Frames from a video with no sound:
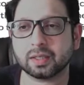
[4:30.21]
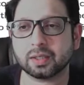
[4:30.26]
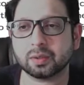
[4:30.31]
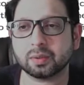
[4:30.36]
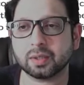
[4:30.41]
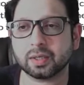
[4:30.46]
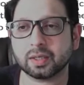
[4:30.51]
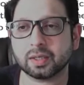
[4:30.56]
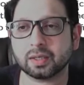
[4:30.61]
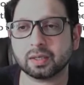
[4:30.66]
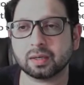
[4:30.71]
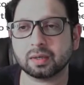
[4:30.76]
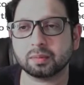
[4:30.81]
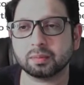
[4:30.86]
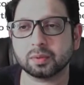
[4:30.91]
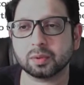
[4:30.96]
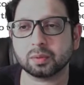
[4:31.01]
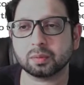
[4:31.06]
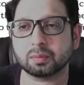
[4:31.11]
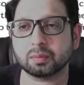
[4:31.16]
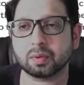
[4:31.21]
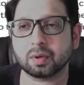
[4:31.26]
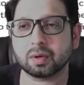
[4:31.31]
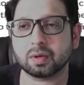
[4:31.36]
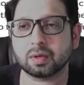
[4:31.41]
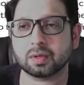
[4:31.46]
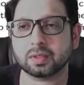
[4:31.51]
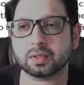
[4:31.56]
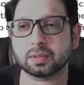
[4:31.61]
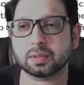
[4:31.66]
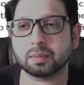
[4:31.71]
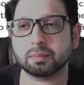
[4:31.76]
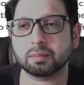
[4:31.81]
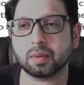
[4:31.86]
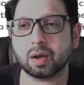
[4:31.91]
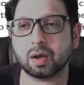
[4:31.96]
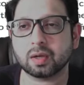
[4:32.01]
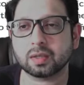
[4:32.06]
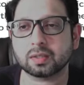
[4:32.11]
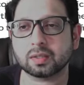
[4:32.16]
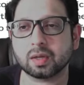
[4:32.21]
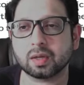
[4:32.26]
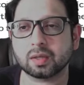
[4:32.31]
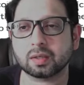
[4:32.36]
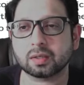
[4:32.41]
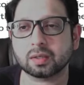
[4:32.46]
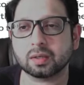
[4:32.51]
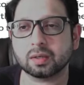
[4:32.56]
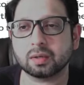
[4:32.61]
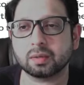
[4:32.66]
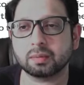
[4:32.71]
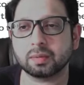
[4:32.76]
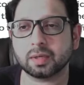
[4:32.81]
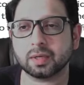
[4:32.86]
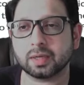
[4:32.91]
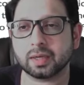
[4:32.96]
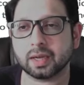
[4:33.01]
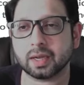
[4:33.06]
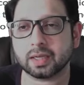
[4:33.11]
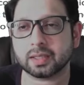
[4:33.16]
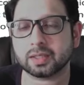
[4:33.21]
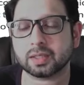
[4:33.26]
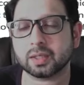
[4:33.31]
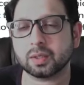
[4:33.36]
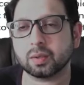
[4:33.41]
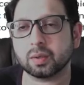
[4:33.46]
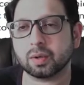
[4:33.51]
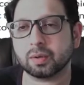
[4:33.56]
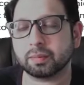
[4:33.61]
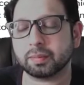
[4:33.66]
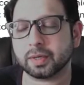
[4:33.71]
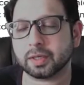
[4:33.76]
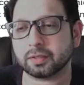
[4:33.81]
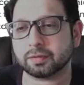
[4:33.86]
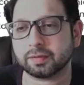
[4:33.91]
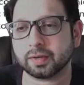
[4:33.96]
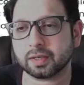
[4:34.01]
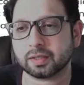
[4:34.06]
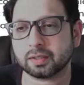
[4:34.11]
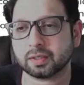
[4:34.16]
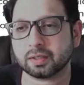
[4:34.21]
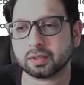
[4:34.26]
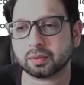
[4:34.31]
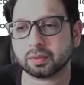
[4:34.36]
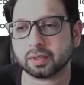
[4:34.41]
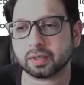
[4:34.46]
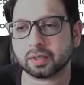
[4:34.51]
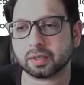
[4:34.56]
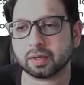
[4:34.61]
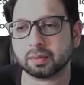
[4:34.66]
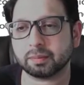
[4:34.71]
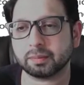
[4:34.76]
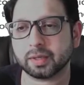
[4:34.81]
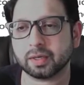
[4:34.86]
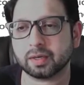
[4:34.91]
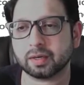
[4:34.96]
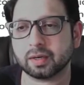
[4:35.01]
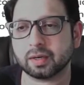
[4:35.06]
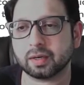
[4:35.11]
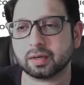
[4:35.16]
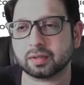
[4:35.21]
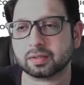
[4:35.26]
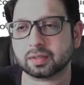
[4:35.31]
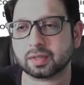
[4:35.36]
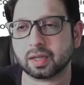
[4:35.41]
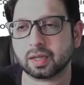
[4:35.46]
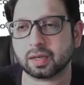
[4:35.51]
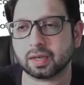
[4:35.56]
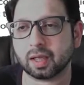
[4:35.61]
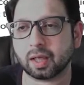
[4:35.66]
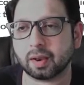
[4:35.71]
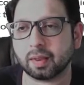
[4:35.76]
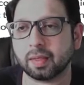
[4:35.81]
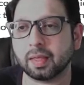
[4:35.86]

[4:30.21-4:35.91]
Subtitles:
You can come to moz.com, learn SEO on page factors. You can come here and understand that.